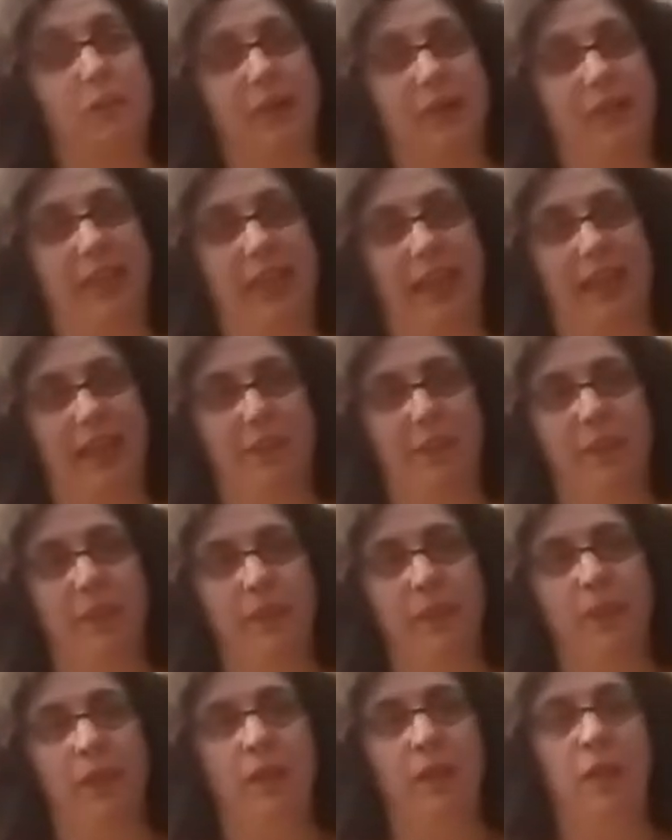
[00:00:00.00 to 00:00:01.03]
that
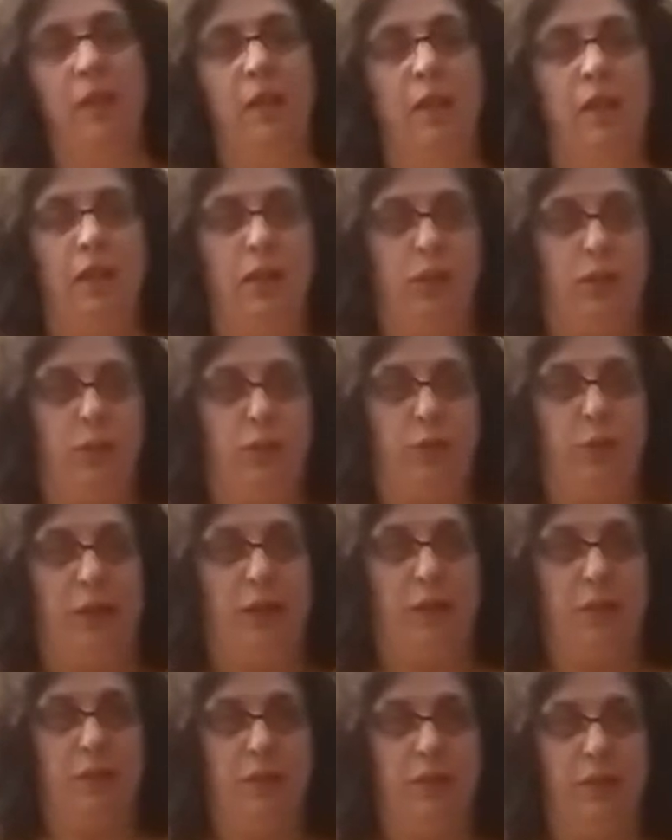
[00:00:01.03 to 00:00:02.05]

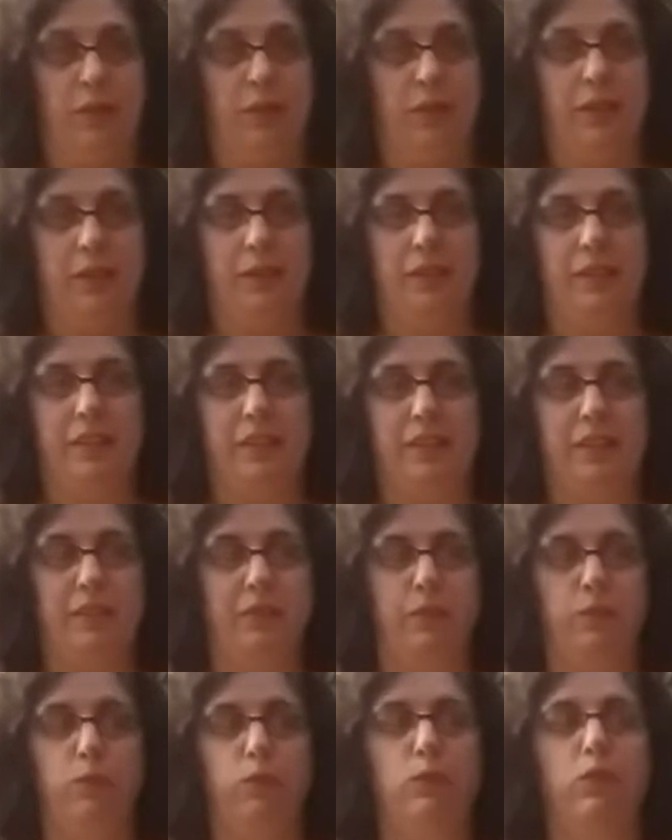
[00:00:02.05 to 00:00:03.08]
throughout the
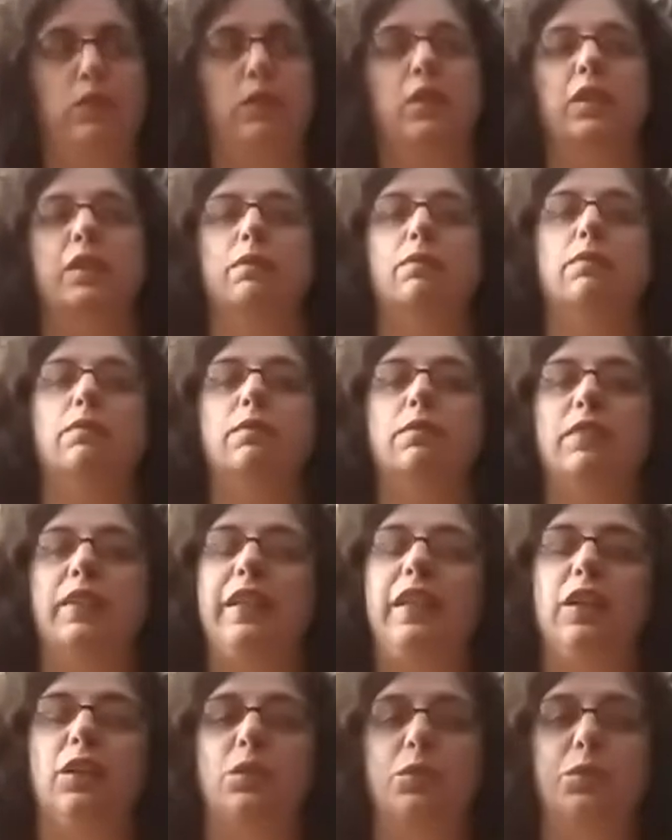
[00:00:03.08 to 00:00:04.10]

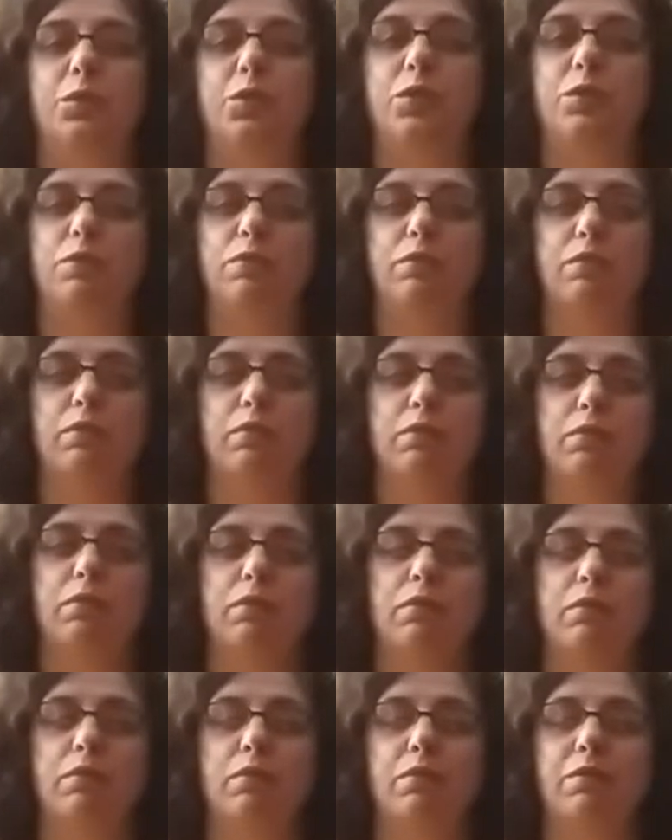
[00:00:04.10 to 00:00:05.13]
videos and
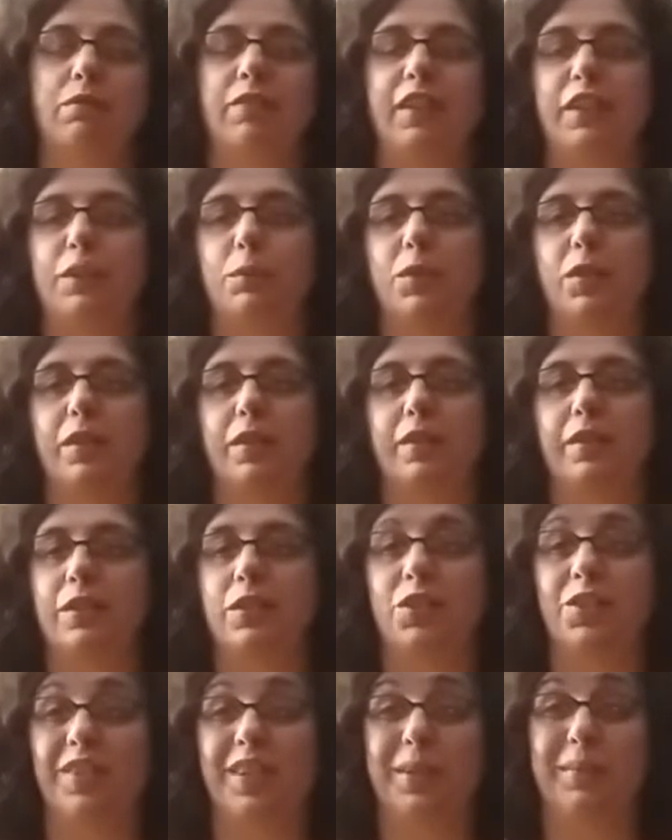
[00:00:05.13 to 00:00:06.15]
Facebook and
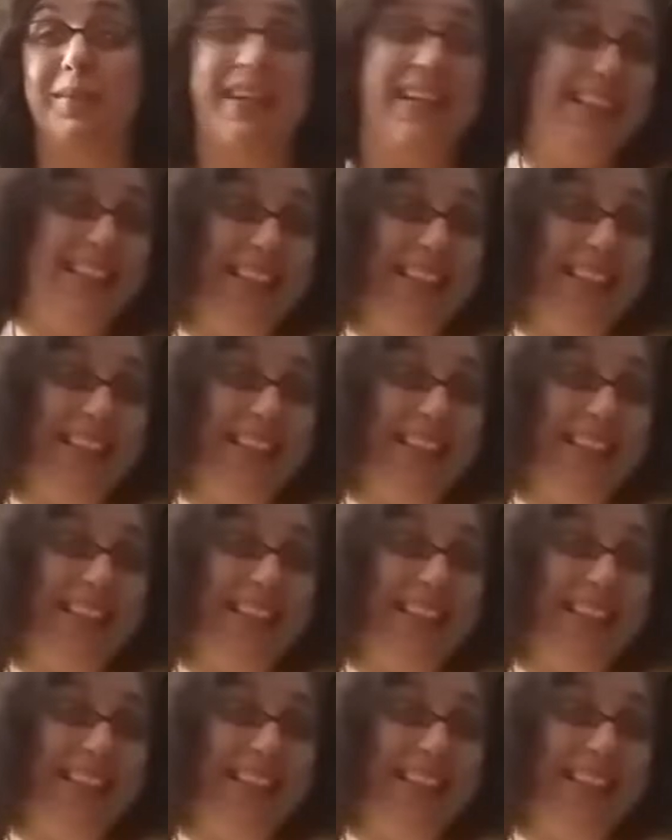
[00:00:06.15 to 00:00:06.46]
Instagram and anything